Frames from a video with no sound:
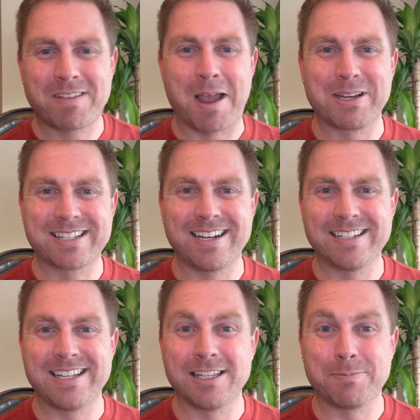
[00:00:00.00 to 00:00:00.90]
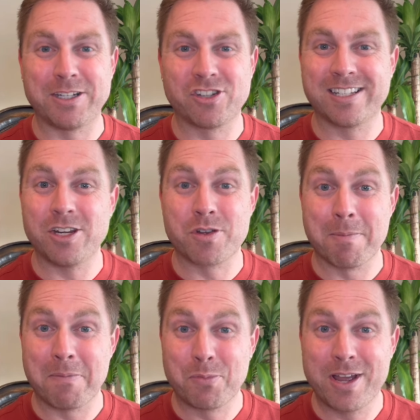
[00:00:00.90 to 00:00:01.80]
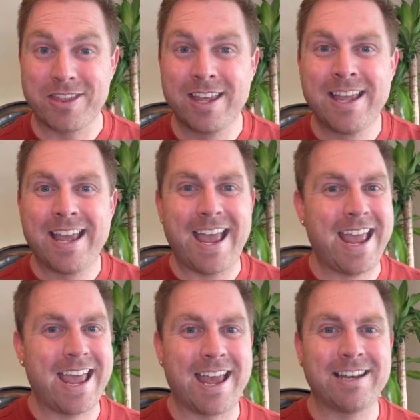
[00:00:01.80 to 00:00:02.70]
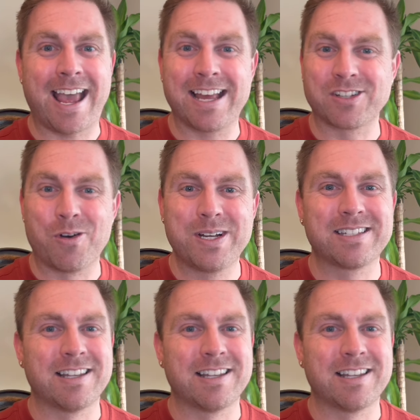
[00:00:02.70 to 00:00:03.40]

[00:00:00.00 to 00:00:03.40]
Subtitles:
I'm excited to see the speeches that you come up with. And as always,